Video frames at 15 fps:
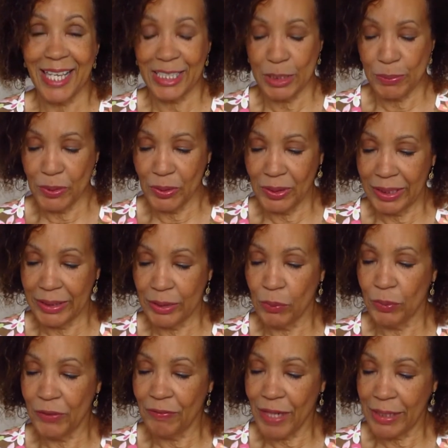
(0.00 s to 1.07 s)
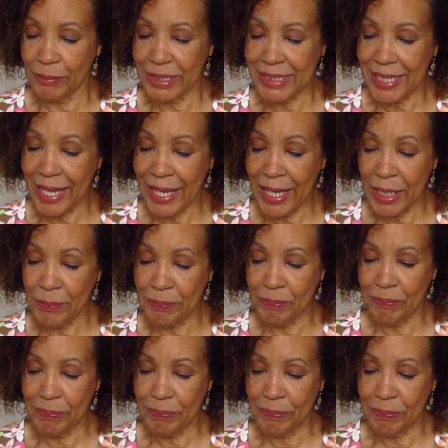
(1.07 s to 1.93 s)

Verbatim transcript: like spirulina, with vitamins A,